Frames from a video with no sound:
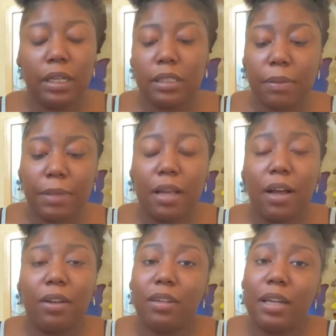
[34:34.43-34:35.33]
Some of
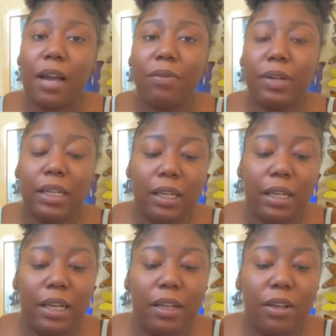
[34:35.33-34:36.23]
y'all are not ready to
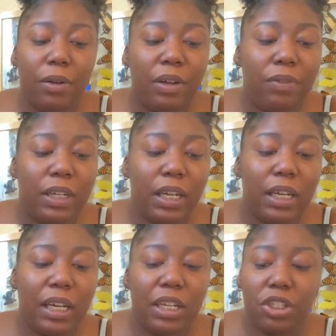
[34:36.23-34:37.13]
let go of a
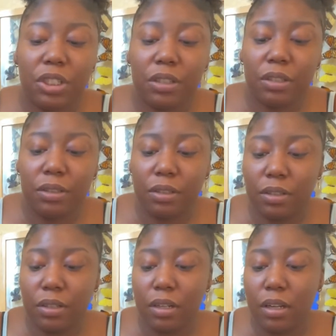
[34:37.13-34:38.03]
connection.
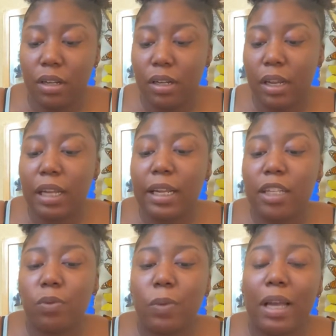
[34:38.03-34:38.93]
And
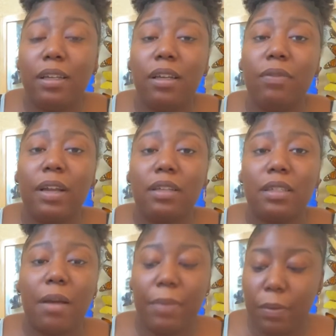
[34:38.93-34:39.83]
that's why love has
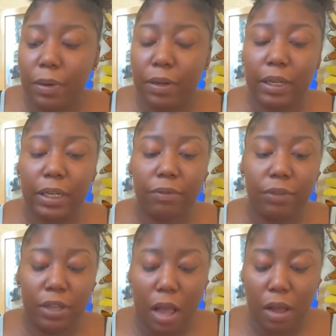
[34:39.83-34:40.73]
not been working
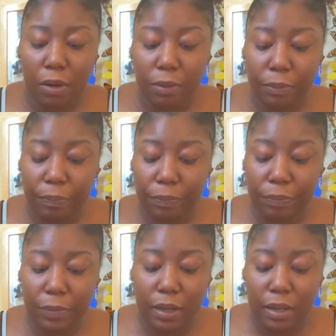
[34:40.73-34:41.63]
for y'all.
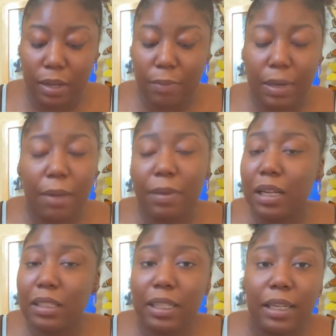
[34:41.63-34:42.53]
But I mean,
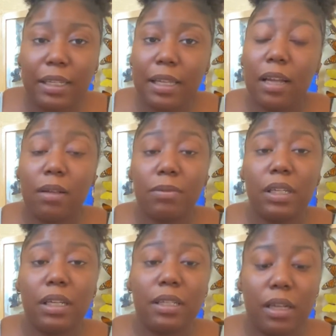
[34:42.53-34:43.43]
like, take your time.
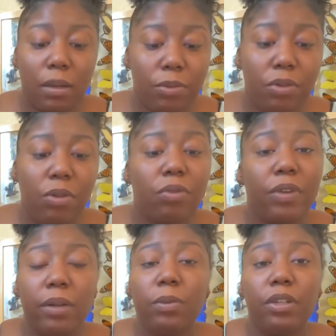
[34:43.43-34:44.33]
Take your time. You're
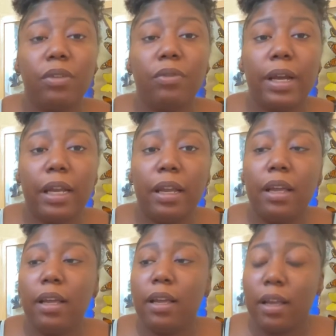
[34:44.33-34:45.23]
ready when you're ready.
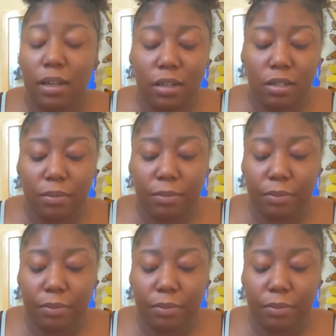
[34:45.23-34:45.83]
I